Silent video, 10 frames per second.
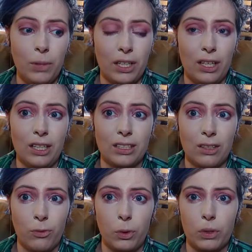because
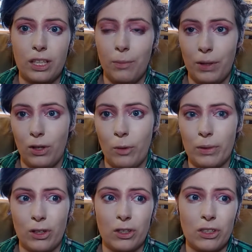if you keep it
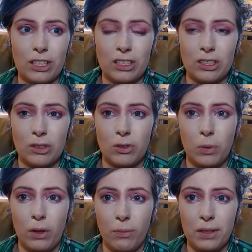open longer than
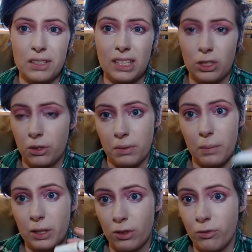12 months, since you're
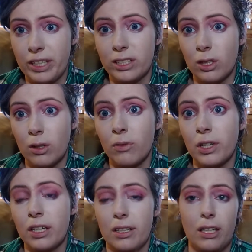rubbing your face all over
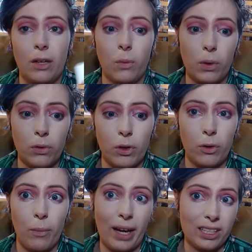it, it will grow
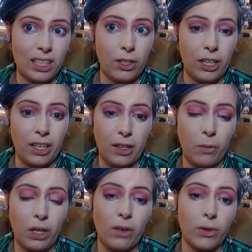the bacteria in
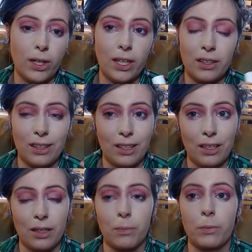it whenever
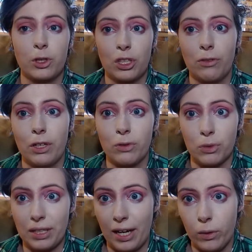the preservatives
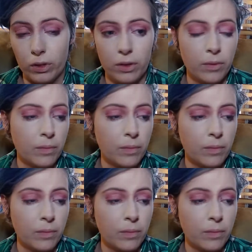run out.